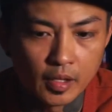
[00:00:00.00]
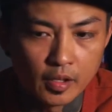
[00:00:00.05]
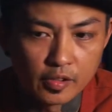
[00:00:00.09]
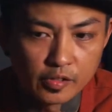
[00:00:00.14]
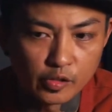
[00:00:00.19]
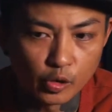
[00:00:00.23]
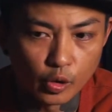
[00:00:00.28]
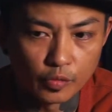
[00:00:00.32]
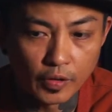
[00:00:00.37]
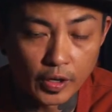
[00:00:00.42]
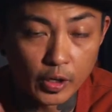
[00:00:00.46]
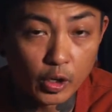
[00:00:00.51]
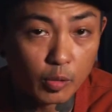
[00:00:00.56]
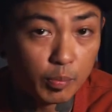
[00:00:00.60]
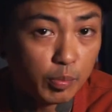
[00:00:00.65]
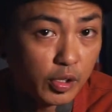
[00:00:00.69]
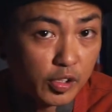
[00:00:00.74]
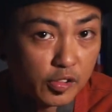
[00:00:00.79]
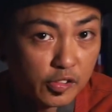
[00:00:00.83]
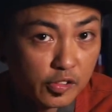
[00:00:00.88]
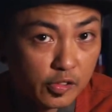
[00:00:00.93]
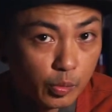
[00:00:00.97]
So if I don't
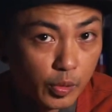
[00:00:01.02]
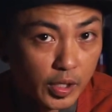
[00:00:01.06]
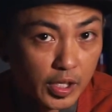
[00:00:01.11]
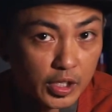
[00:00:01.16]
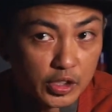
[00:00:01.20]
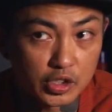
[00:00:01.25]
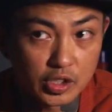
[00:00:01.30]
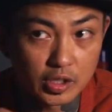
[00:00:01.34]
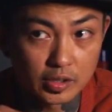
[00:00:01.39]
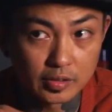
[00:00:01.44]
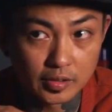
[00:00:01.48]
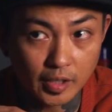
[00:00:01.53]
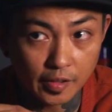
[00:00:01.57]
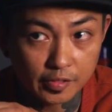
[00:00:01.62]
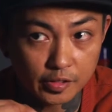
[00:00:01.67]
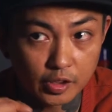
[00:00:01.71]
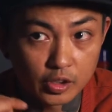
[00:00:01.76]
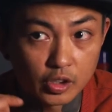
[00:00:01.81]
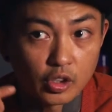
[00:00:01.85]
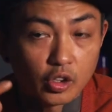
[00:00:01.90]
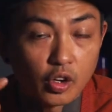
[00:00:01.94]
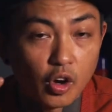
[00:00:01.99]
put a switch, that's
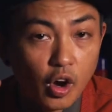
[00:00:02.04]
gonna